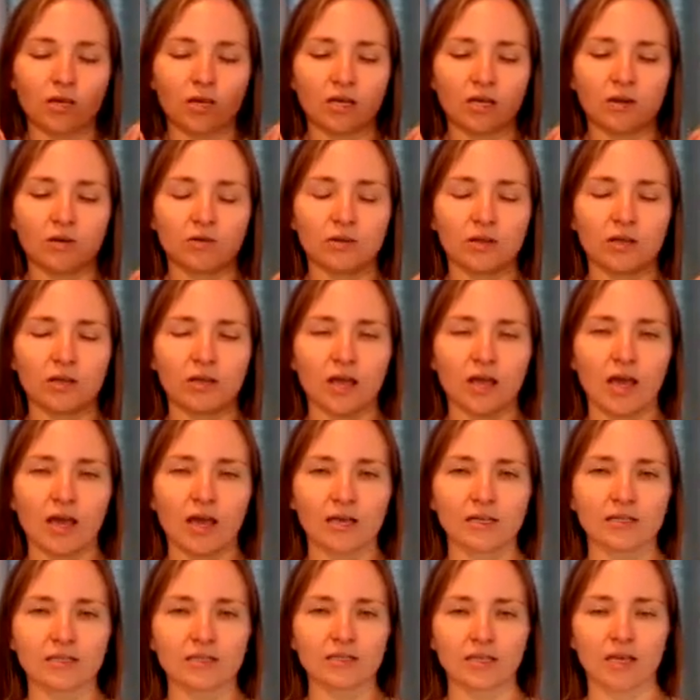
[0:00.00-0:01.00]
and on an
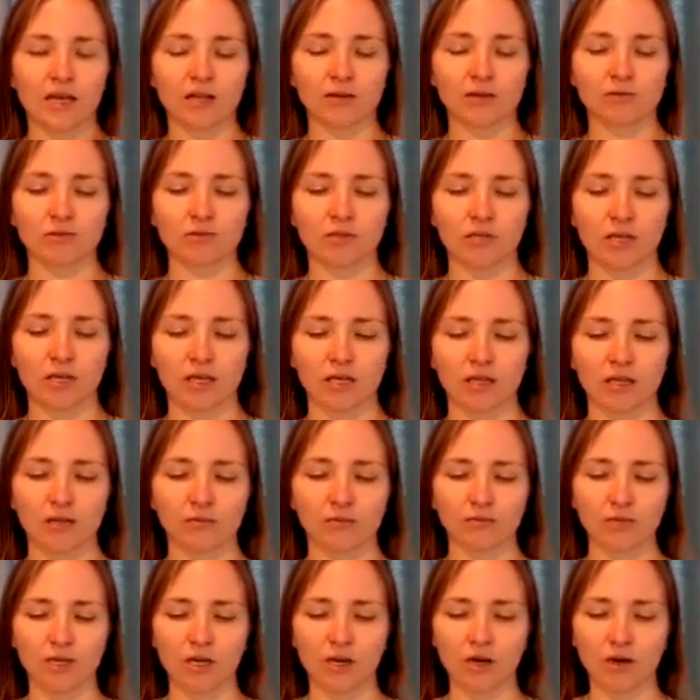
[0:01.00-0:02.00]
exhale, you take
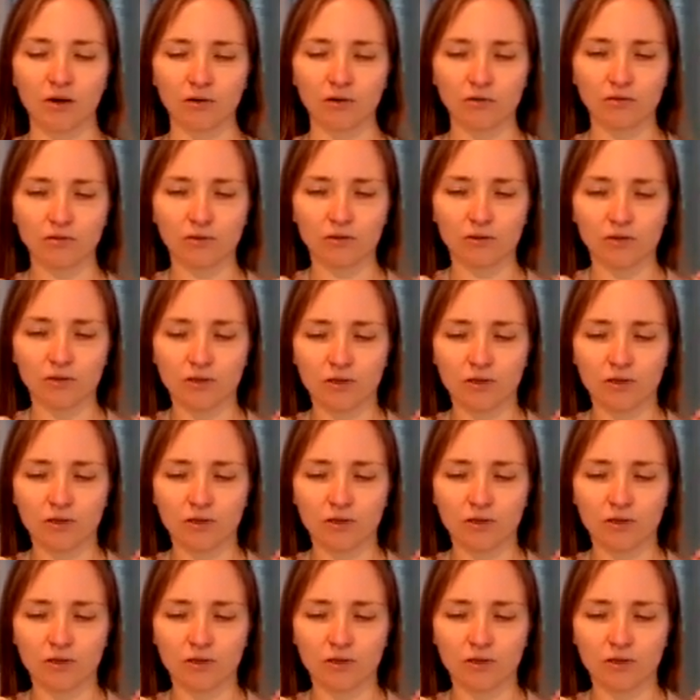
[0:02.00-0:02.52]
them down.